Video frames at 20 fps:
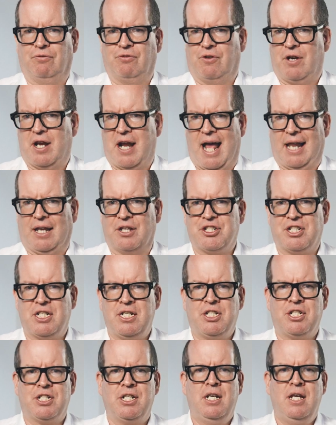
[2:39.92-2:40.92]
for
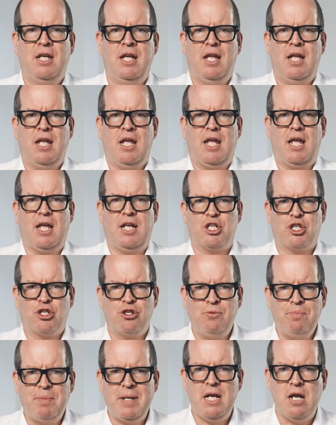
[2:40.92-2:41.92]
analysis, it
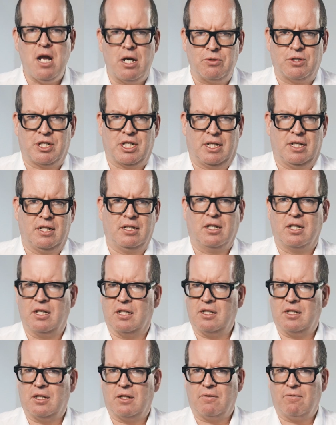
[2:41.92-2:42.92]
should be noted
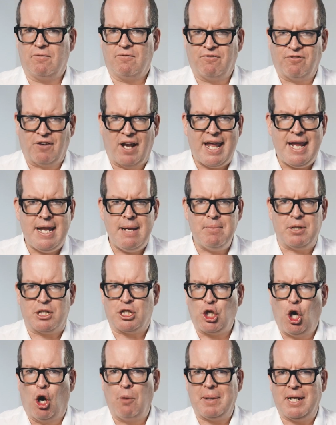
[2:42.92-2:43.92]
that flame
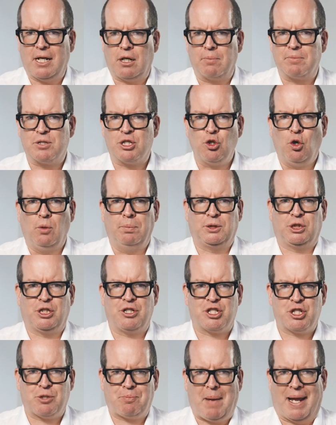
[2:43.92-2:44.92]
atomic
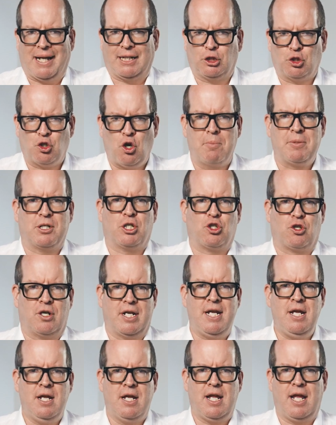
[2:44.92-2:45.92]
absorption
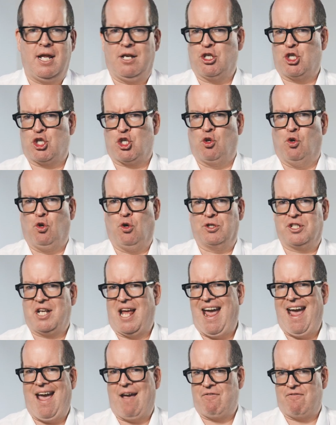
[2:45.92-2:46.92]
spectrometry, in short
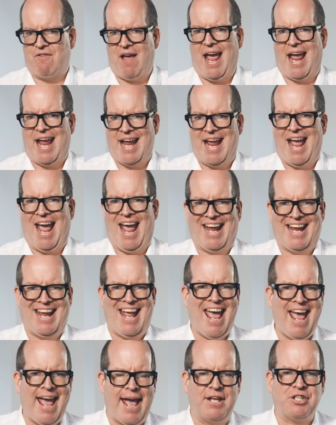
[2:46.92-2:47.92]

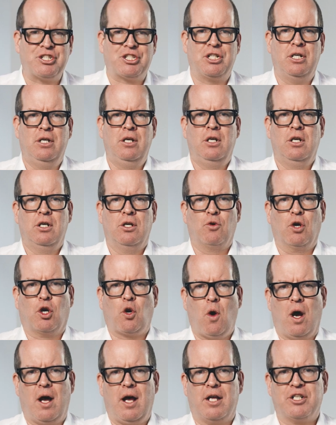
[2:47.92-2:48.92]
FAAS,
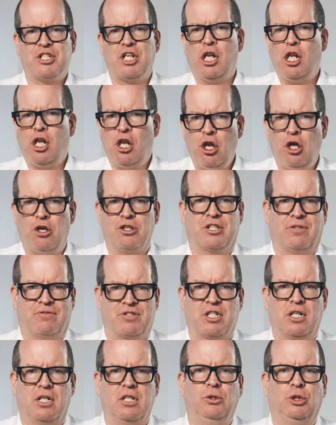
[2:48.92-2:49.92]
requires a lot of
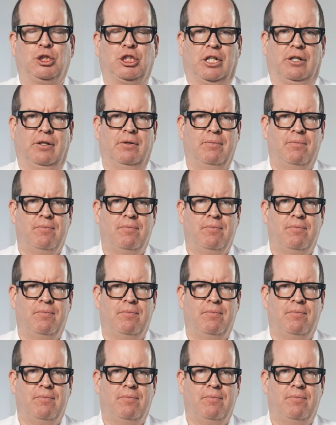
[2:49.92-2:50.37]
solution.